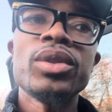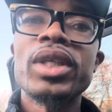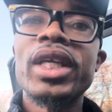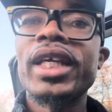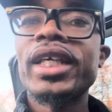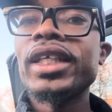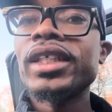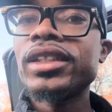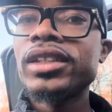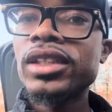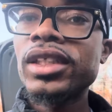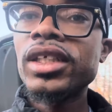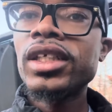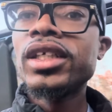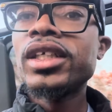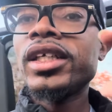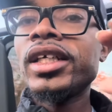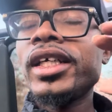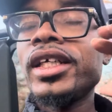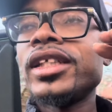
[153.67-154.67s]
Like, it's
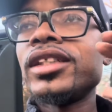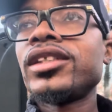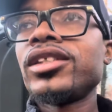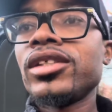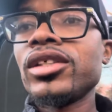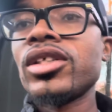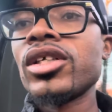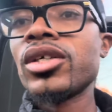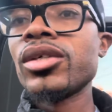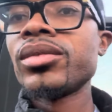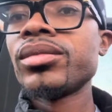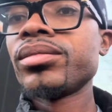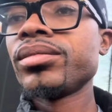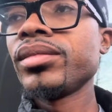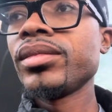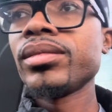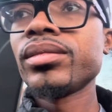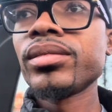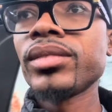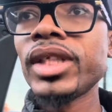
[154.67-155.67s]

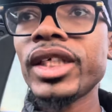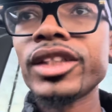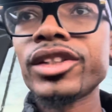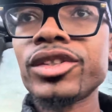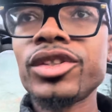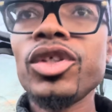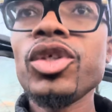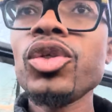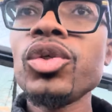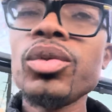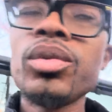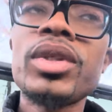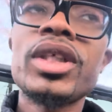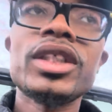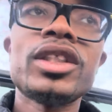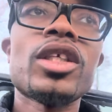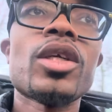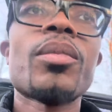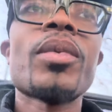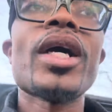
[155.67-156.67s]
due
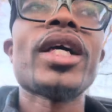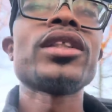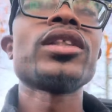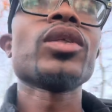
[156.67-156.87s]
because they're passed